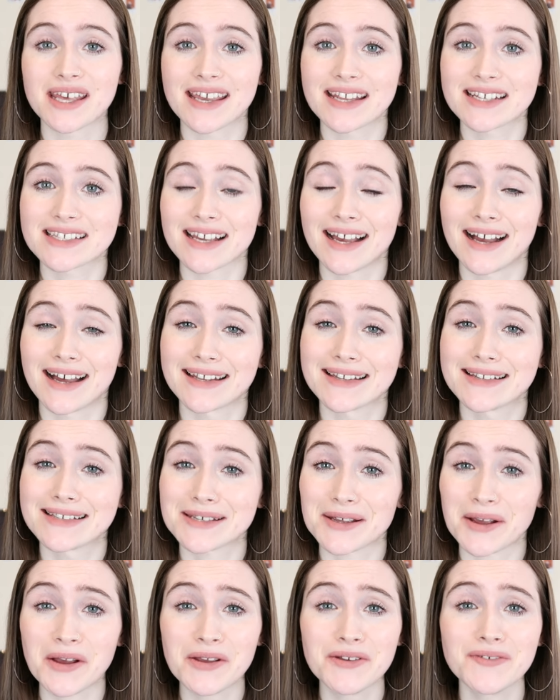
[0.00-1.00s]
with it
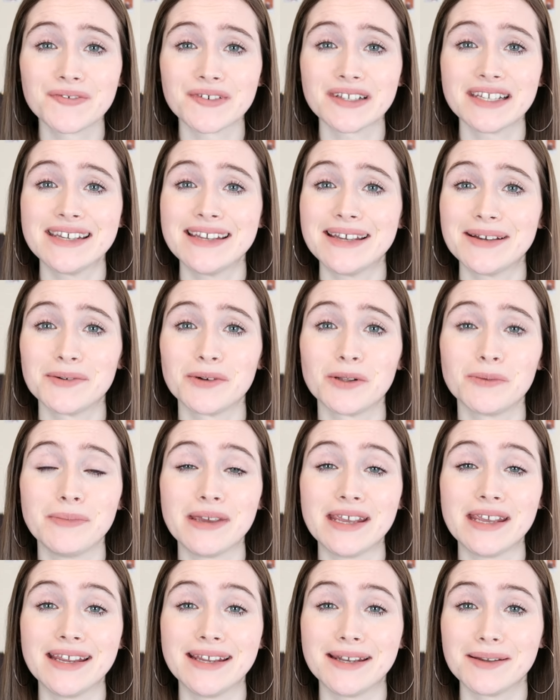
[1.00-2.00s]
and hopefully it will
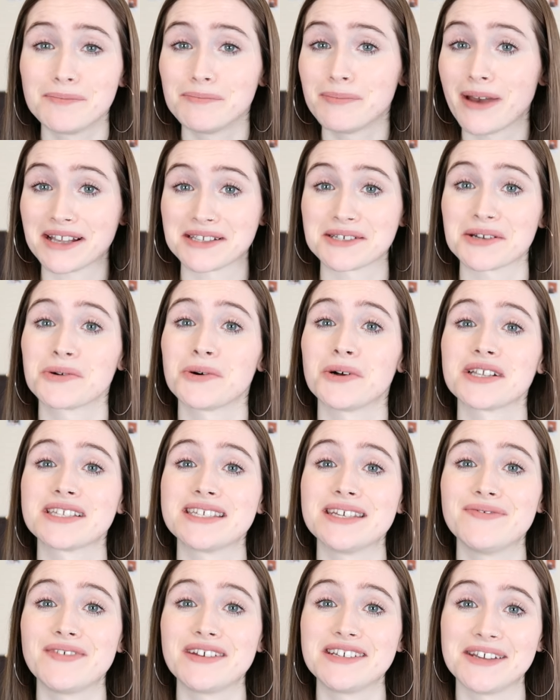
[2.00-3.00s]
mean better
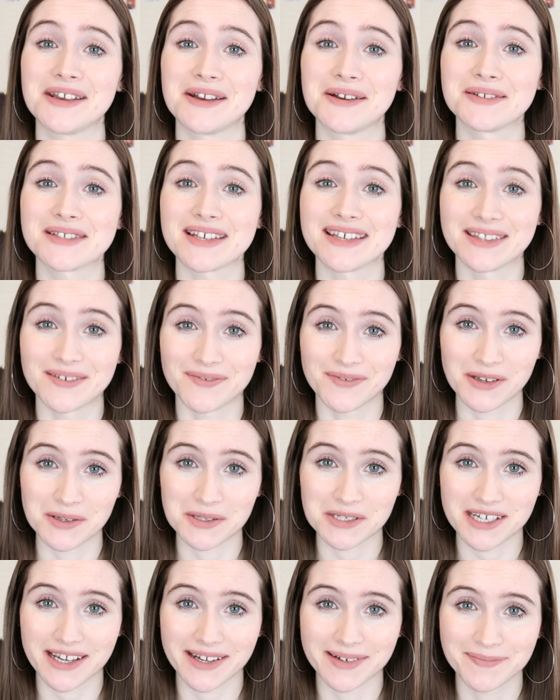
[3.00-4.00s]
quality videos in the
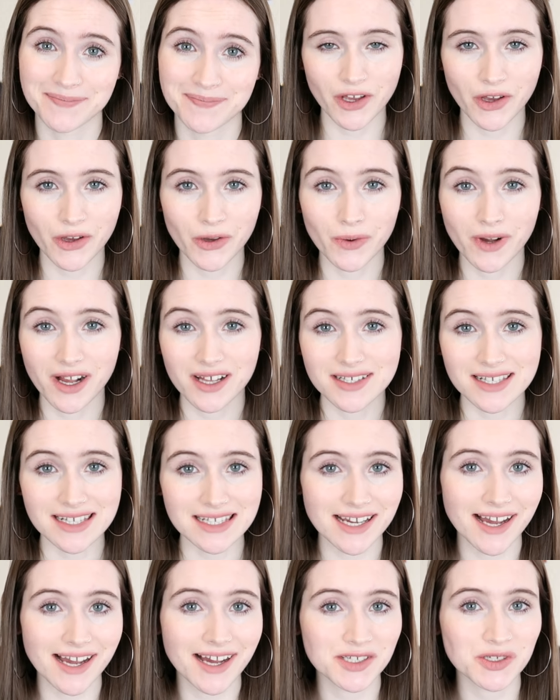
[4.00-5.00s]
future. So I'll
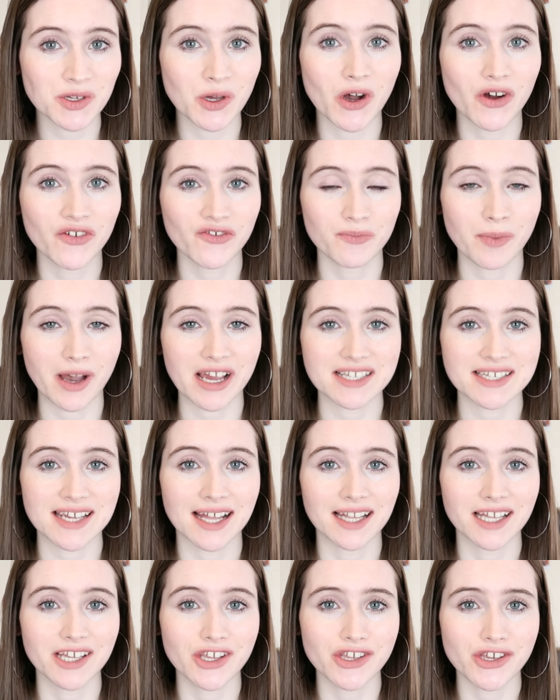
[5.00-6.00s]
start off by
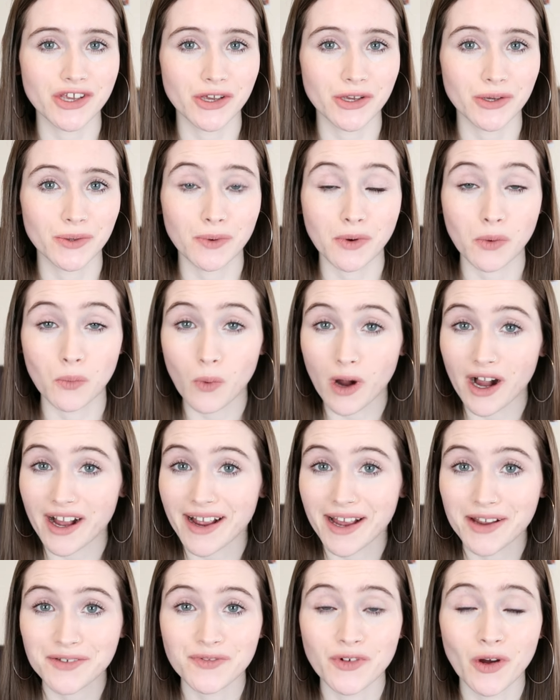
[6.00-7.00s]
telling you why
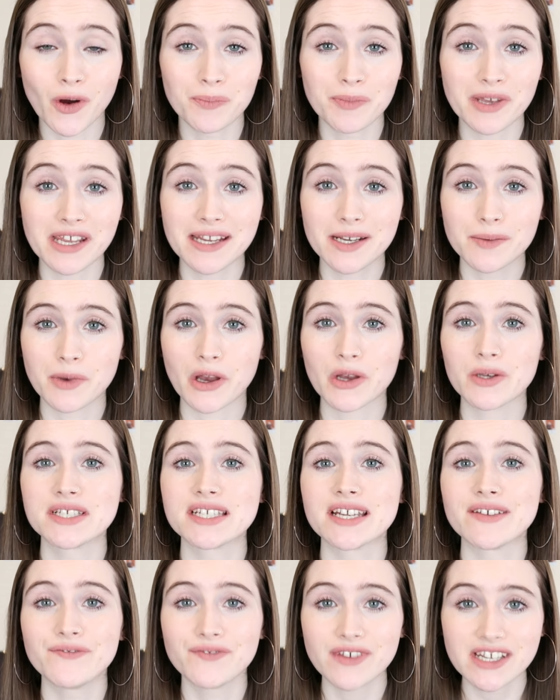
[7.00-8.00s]
I've not been
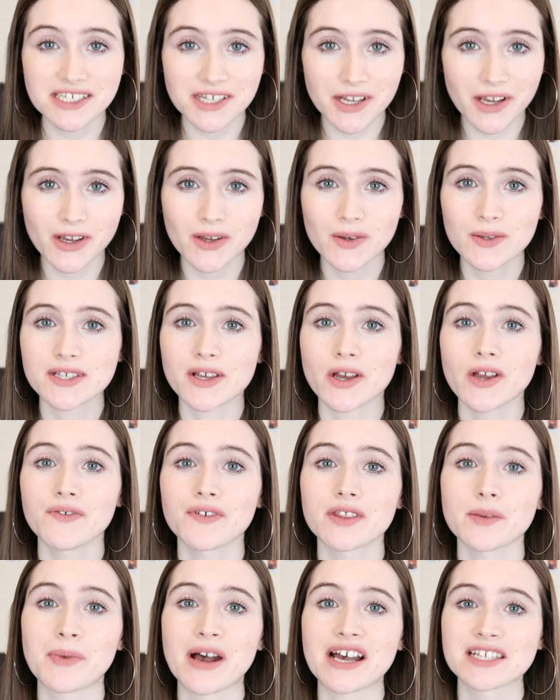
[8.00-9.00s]
posting videos
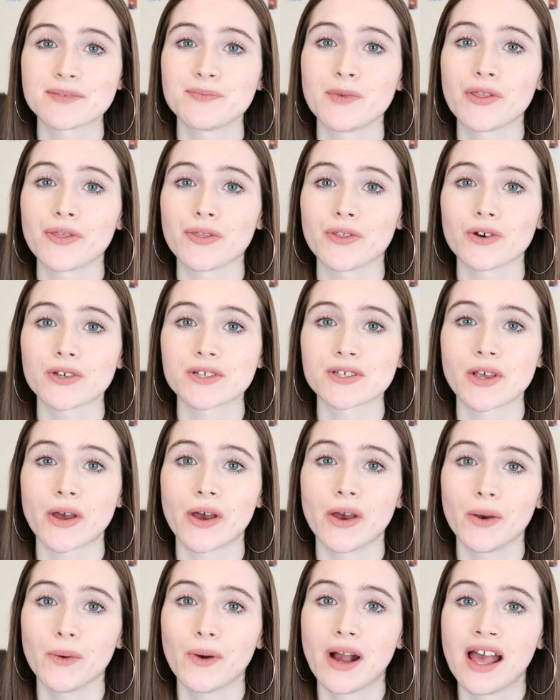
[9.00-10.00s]
over the past month or
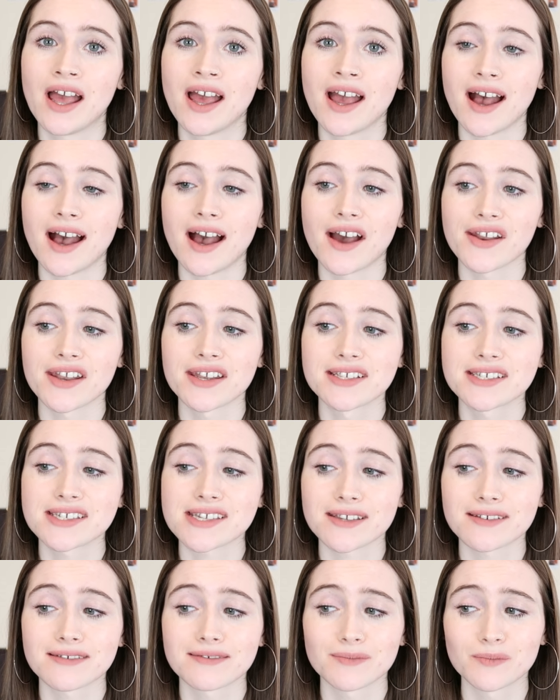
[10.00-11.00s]
so
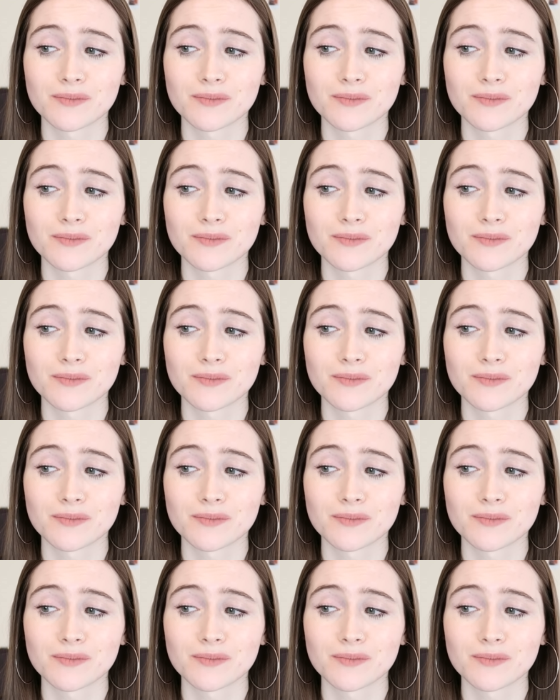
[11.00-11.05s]
and